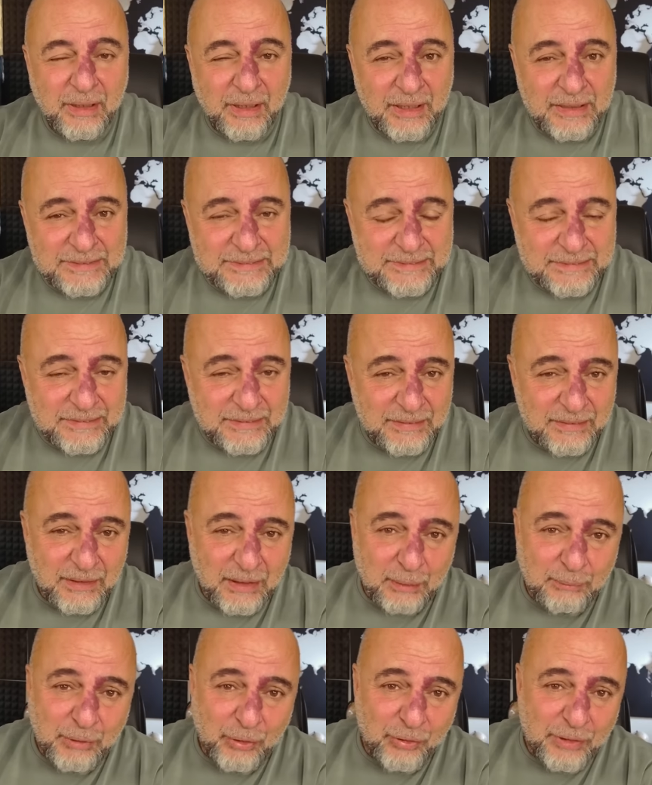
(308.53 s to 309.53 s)
An old but
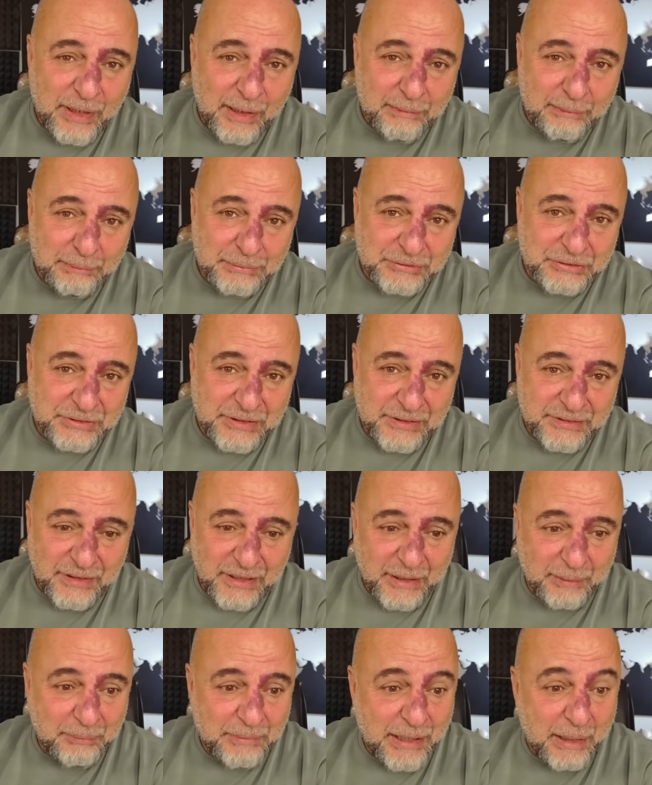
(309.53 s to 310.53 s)
important company,
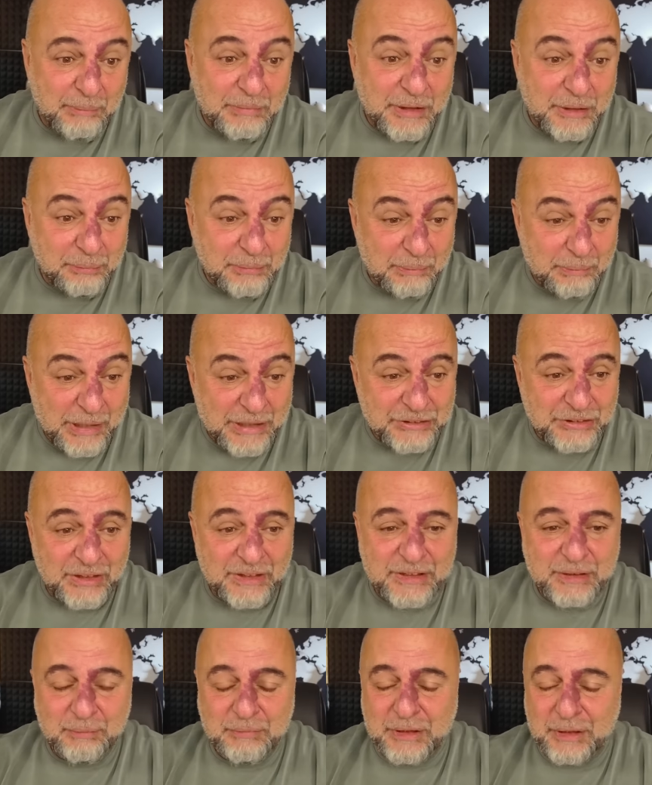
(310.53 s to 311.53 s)
IBM, is
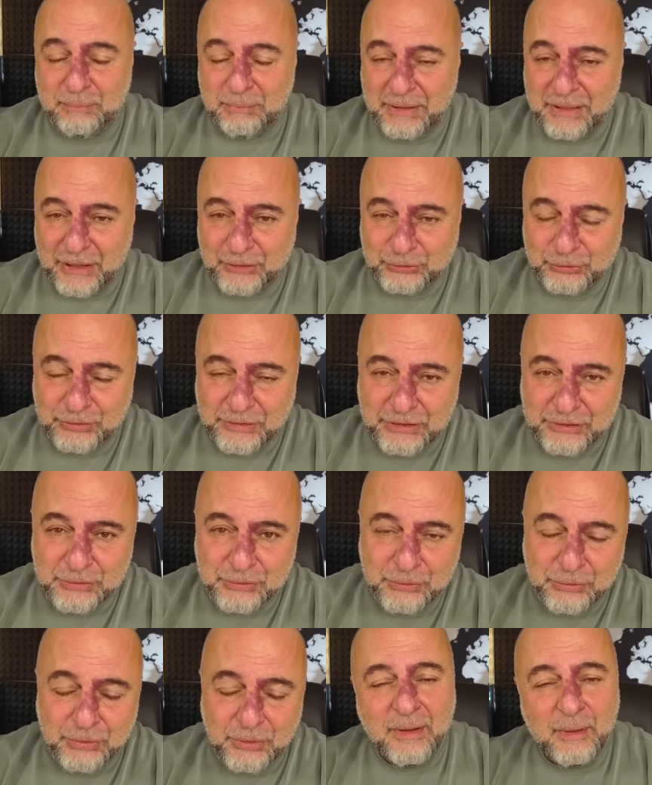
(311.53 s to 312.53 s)
reporting its earnings on
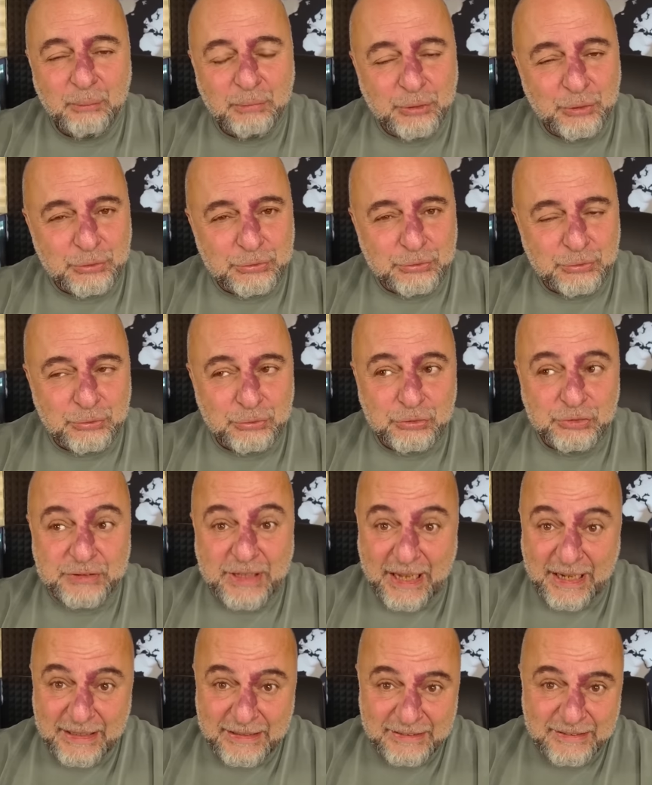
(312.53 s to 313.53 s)
October 25th.
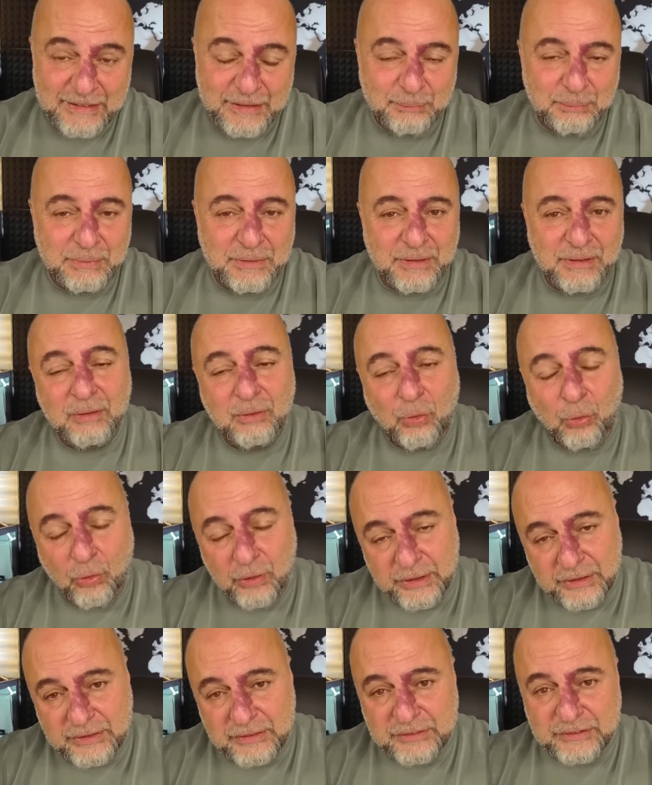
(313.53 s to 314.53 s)
You know, established
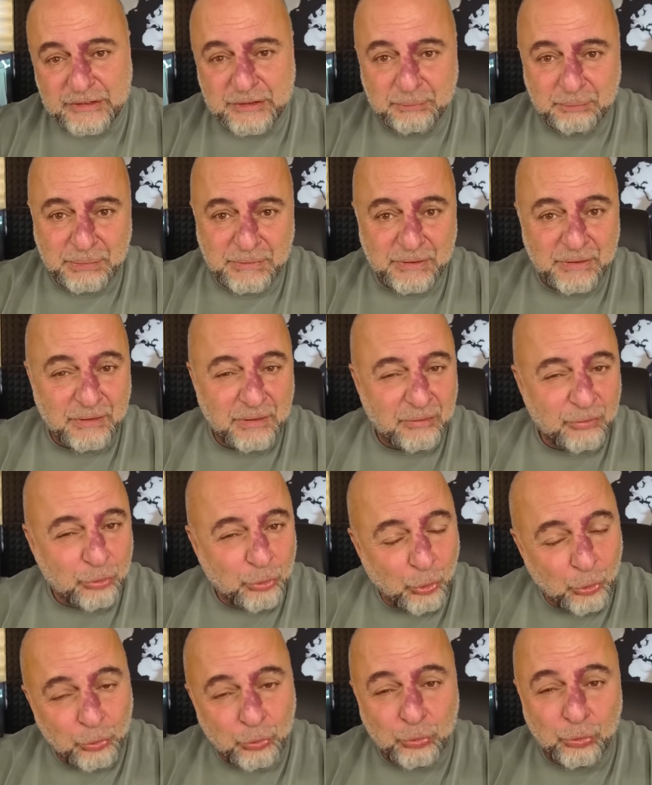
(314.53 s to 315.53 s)
players like Dell and
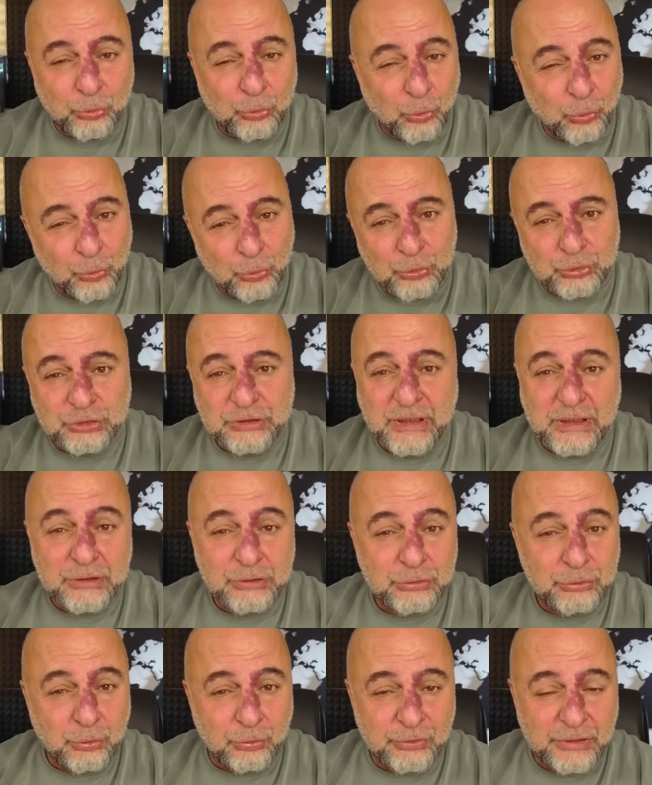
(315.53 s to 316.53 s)
Oracle have delivered some
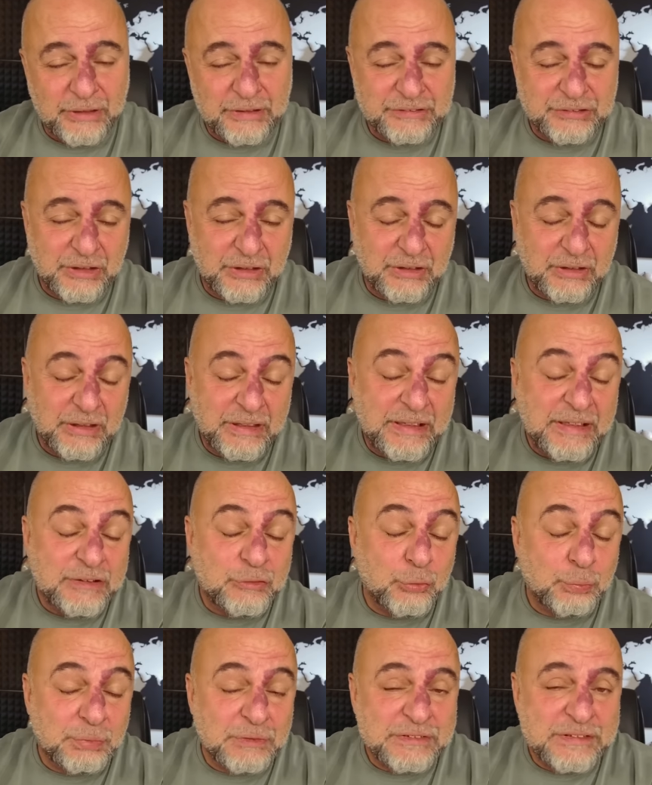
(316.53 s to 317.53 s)
very good surprises.
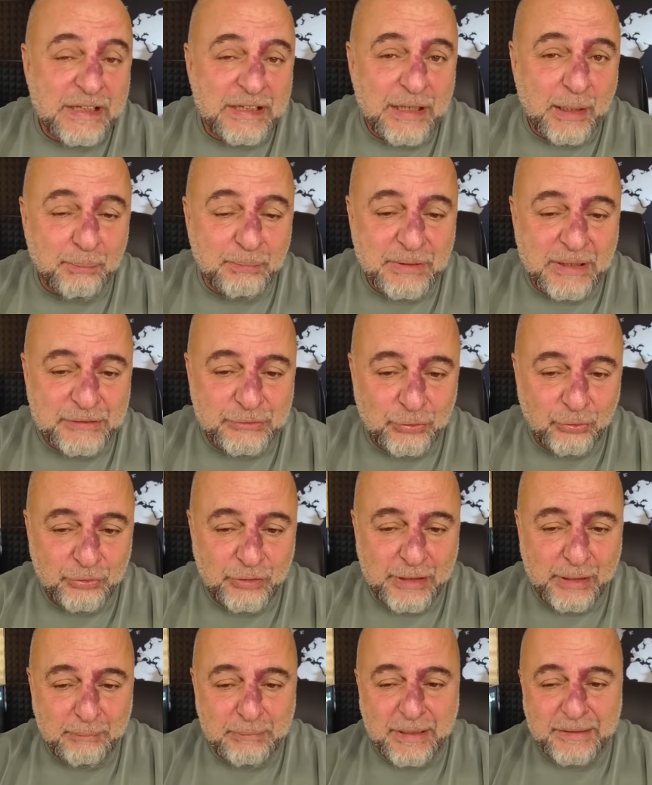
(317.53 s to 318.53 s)
I'm curious if
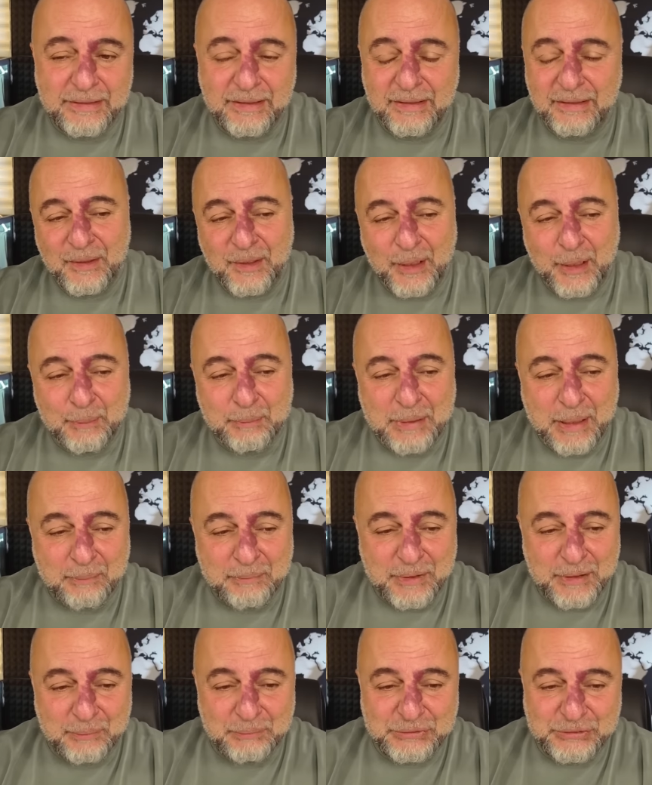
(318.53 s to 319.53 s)
something similar will happen with
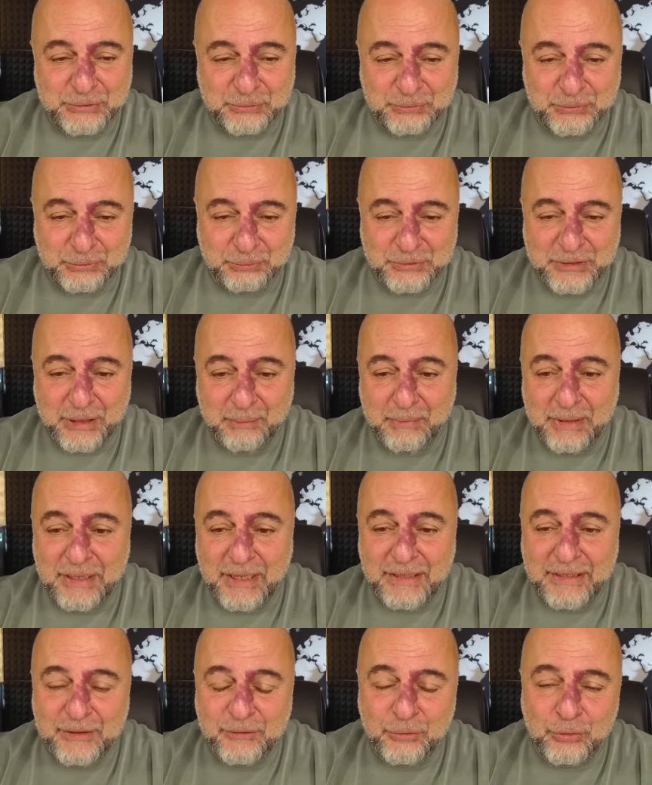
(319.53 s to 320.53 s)
IBM. I'll
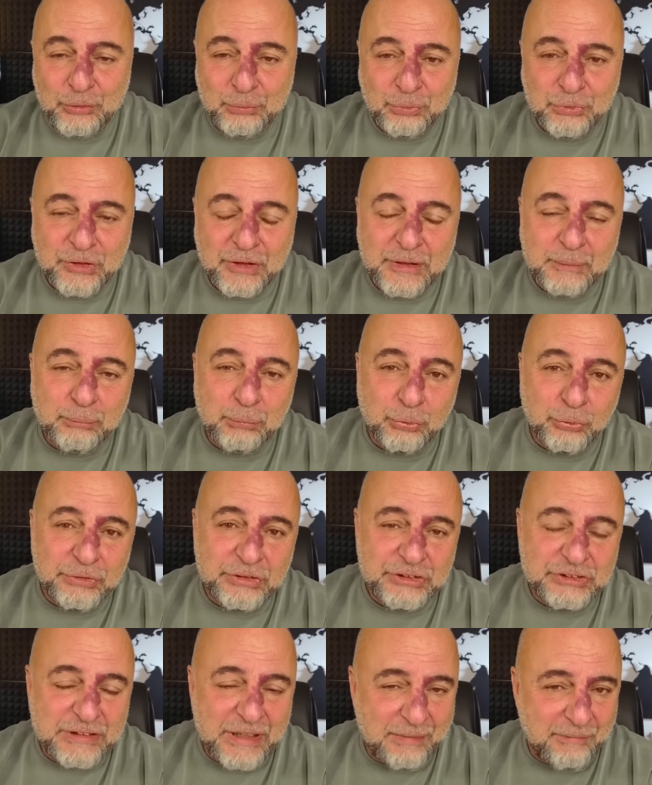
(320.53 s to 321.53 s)
be closely watching
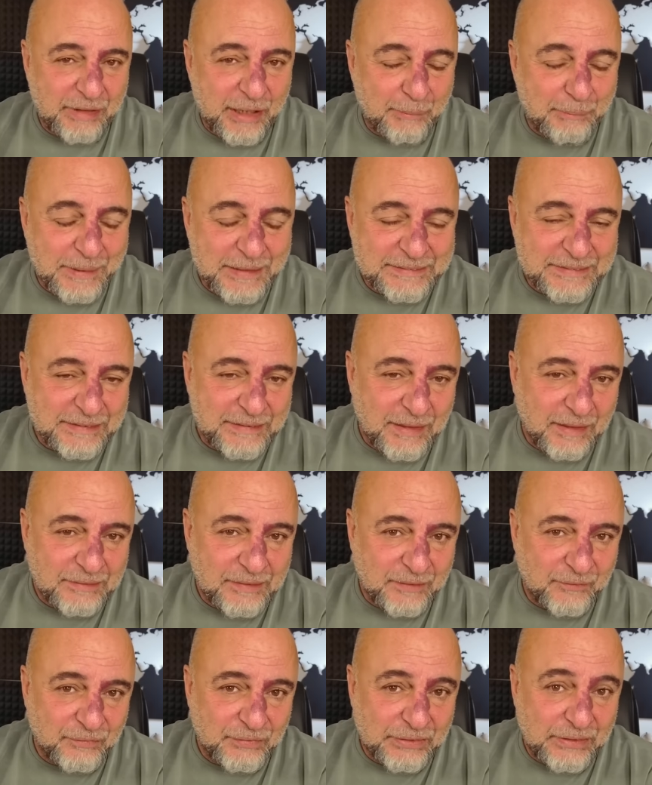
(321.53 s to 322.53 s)
developments in cloud
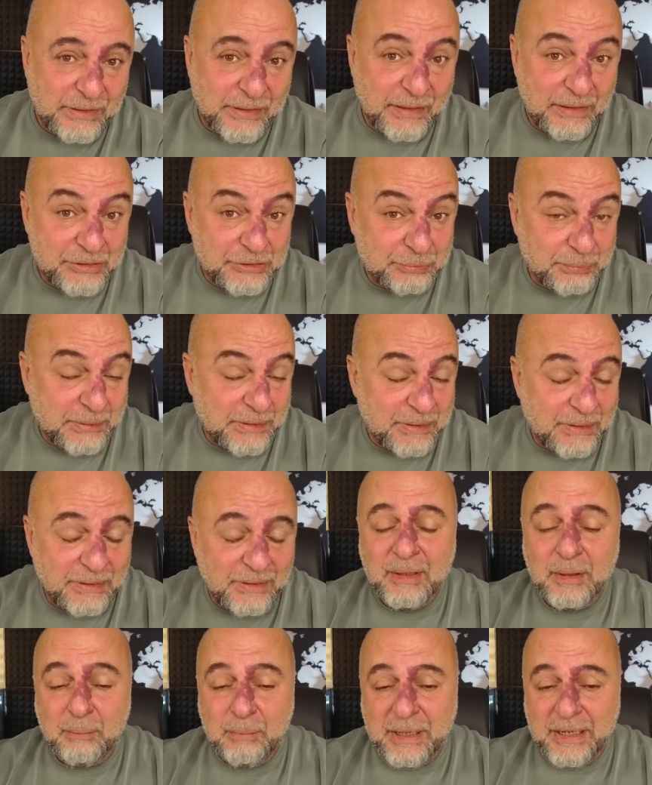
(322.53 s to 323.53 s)
computing and artificial
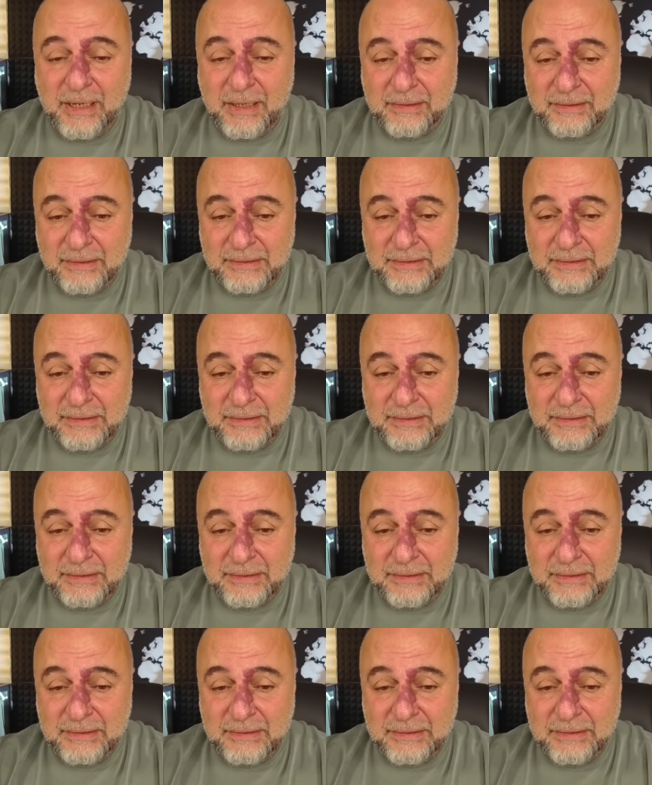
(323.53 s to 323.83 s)
intelligence.